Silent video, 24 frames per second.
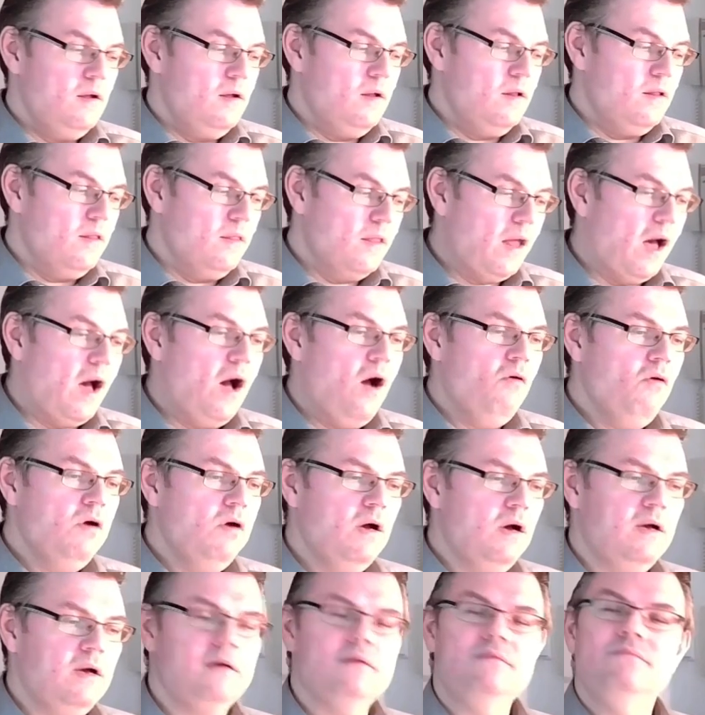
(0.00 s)
Now,
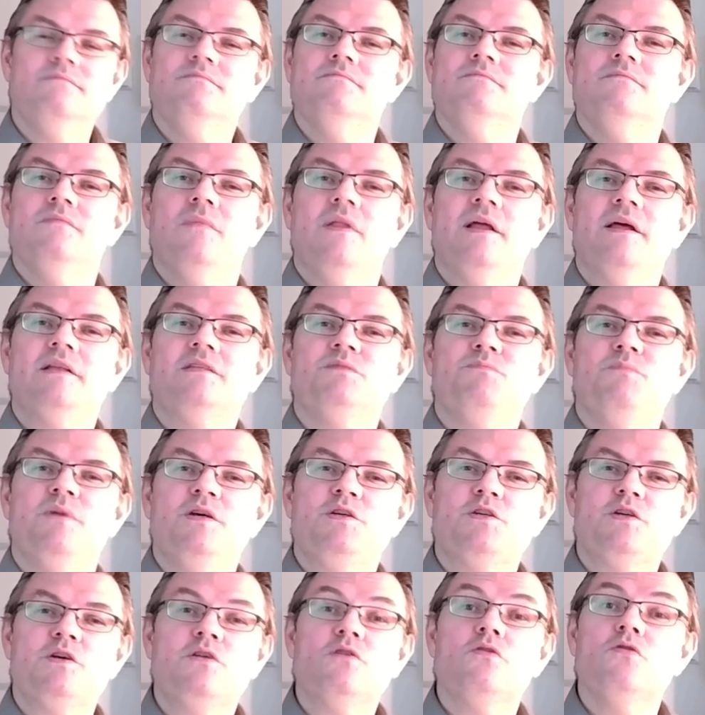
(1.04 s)
let's
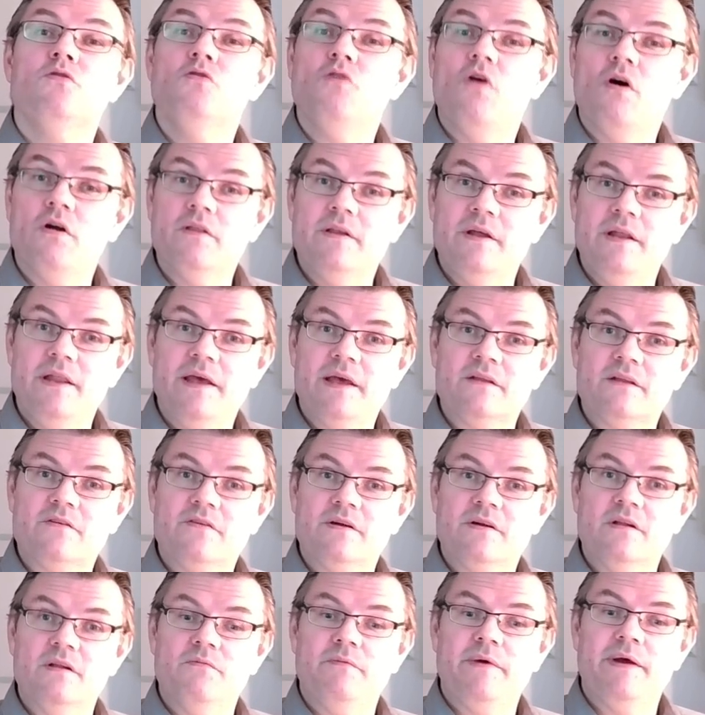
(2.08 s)
measure
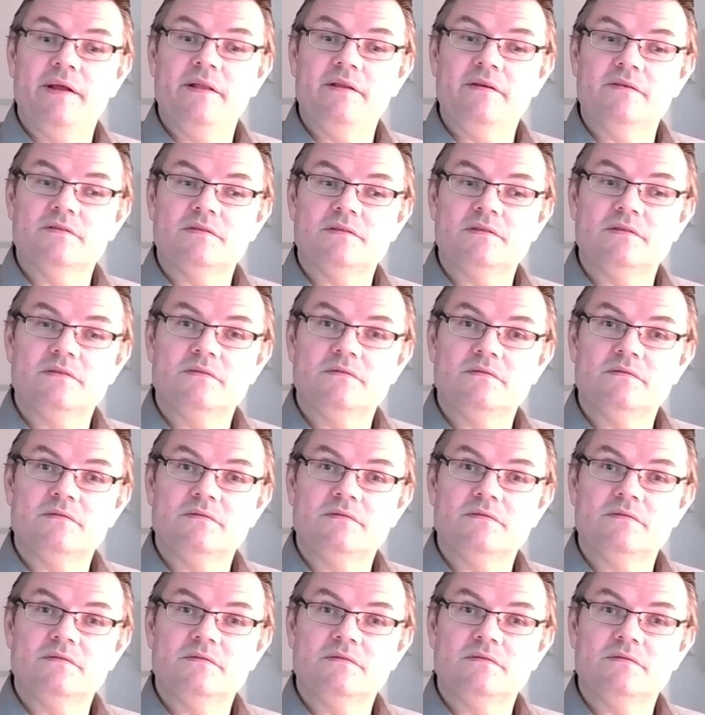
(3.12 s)
non-electrical values.